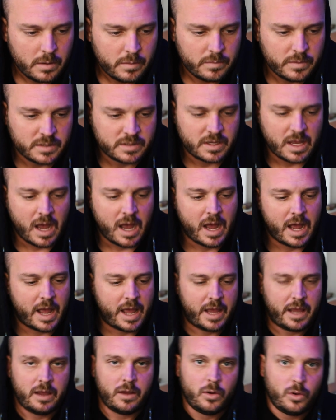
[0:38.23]
This
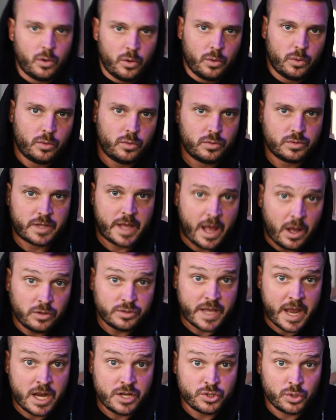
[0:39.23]
guy who's a
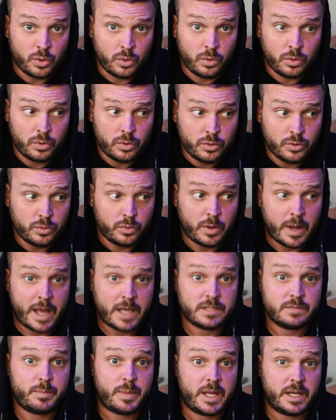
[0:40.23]
Hell's Angel, who
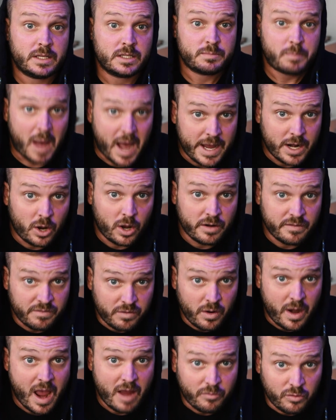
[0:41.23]
has been spied on
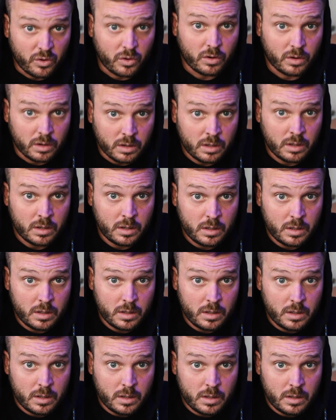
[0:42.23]
forever
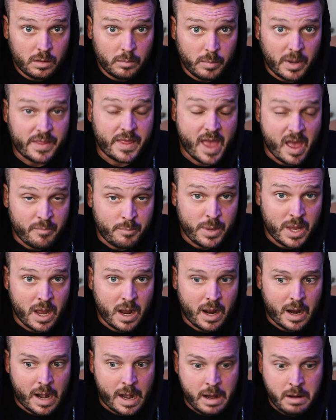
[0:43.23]
by the
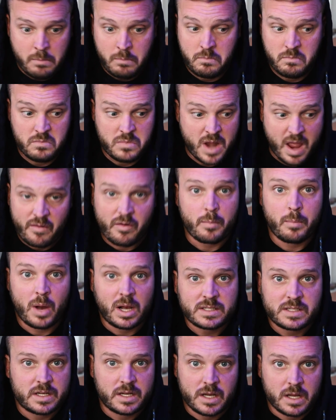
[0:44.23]
FBI, never
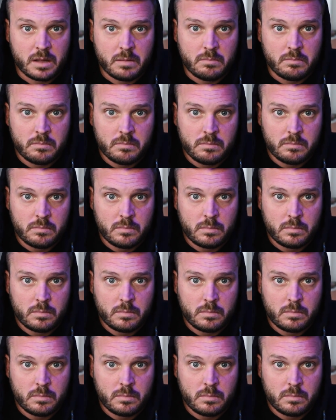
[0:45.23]
busted him,